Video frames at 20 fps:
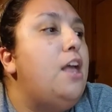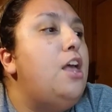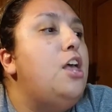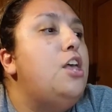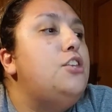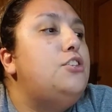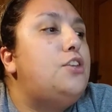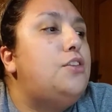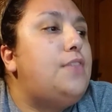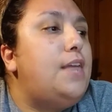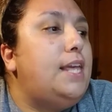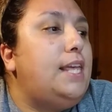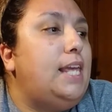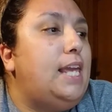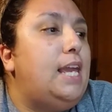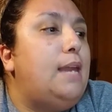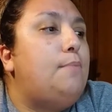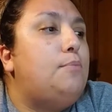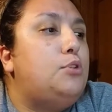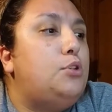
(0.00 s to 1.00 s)
so they
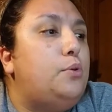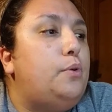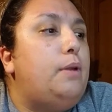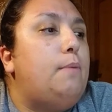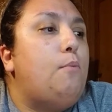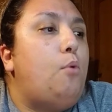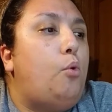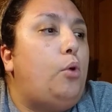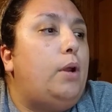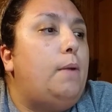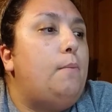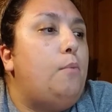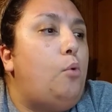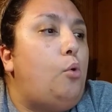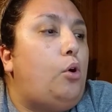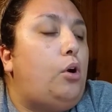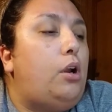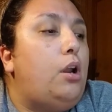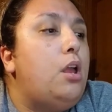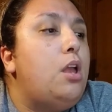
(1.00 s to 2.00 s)
keep doing more and
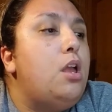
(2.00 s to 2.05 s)
more.